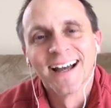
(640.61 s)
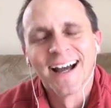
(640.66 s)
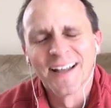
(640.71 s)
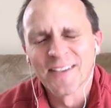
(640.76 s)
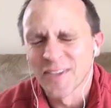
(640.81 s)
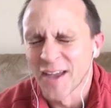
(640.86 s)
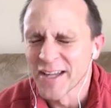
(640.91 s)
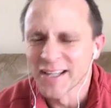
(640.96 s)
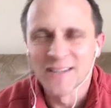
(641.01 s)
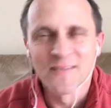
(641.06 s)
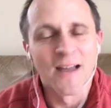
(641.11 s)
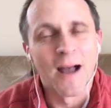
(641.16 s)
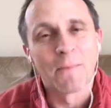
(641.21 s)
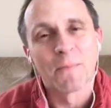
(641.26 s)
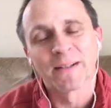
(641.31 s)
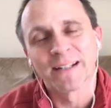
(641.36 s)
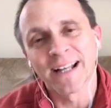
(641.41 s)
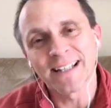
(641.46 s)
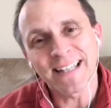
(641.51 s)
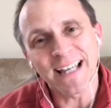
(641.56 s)
think of that
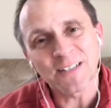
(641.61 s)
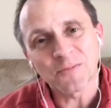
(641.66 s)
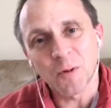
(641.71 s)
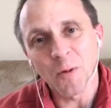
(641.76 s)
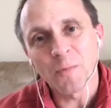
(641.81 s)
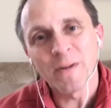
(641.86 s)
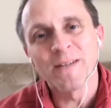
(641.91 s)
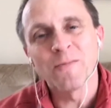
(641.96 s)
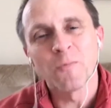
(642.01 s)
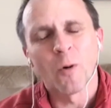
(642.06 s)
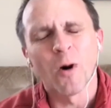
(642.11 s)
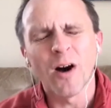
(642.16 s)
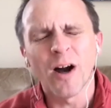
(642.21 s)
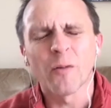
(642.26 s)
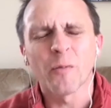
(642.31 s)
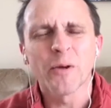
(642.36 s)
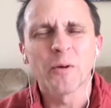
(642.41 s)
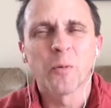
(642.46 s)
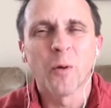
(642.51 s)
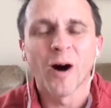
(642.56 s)
because that's what we
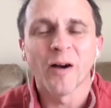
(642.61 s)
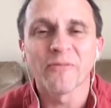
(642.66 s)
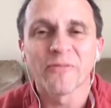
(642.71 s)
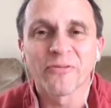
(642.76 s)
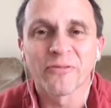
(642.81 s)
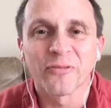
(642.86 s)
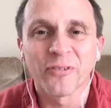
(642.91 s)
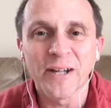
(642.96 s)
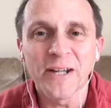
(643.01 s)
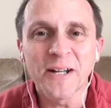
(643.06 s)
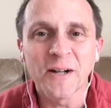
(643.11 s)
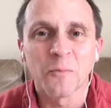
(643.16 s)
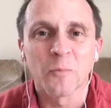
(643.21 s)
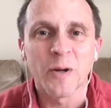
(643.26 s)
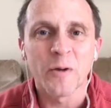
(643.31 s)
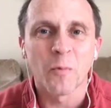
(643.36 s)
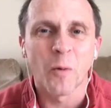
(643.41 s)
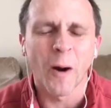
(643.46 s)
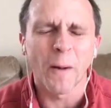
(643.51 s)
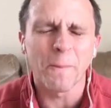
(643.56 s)
want. We want freedom.
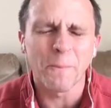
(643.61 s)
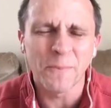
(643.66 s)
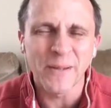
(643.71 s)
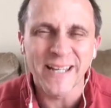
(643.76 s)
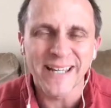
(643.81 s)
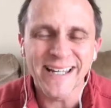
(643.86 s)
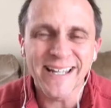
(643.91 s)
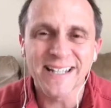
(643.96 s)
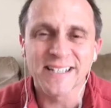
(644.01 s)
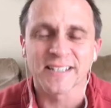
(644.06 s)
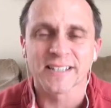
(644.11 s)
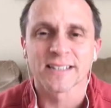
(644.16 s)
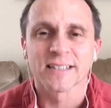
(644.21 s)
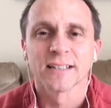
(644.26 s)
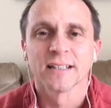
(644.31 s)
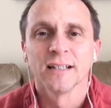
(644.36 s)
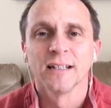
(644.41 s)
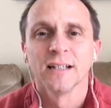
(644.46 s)
We want peace.